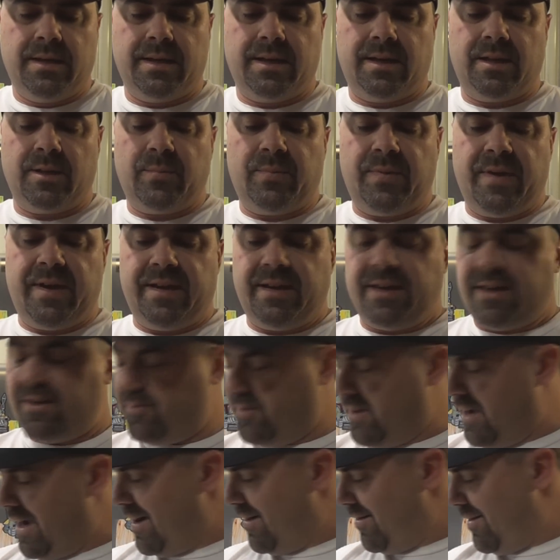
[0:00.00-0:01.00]
Now the paint
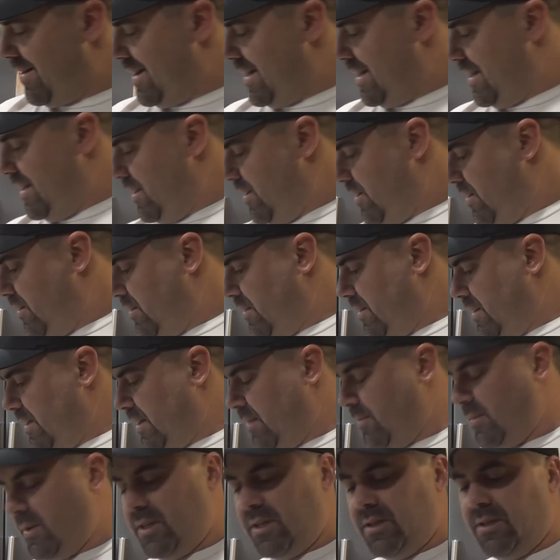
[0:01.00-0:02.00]
I've got right here that
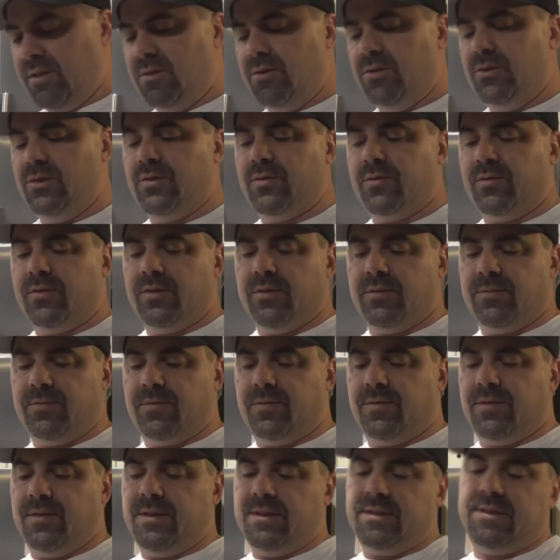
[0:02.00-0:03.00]
I'm going to use for
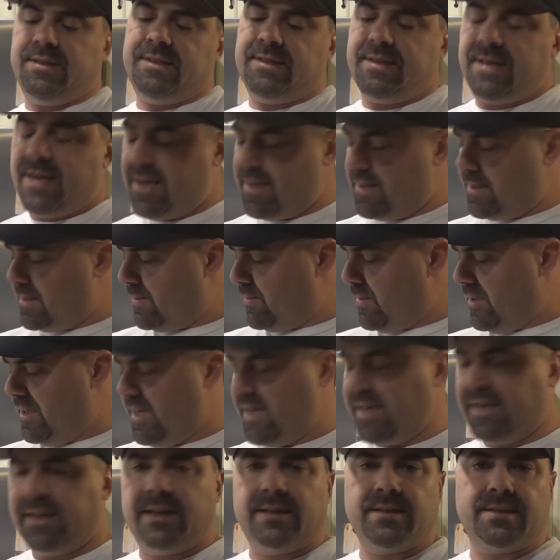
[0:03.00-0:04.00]
this test, I'm going to
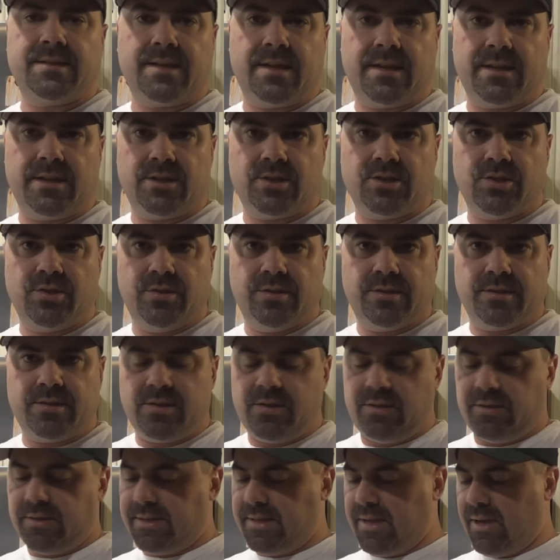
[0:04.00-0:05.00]
take it outside and shoot it
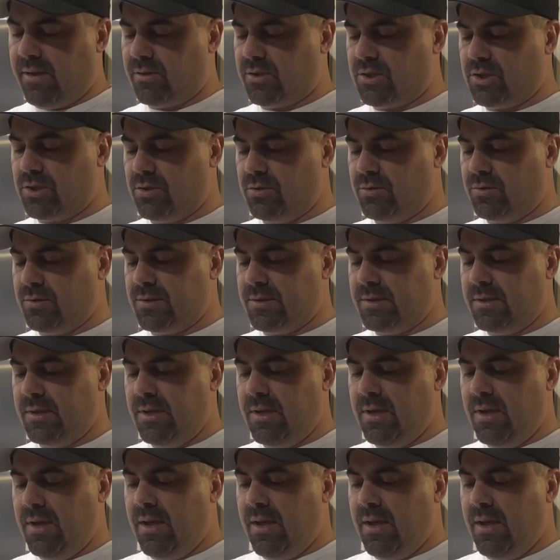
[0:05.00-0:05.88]
so you can see how it shoots.